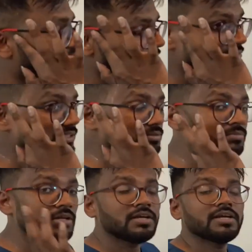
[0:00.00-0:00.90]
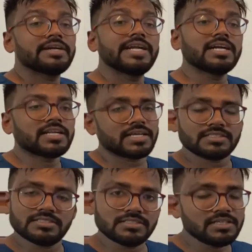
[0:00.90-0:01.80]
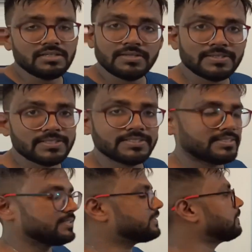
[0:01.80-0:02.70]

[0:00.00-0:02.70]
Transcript: between them? Delta x is the distance.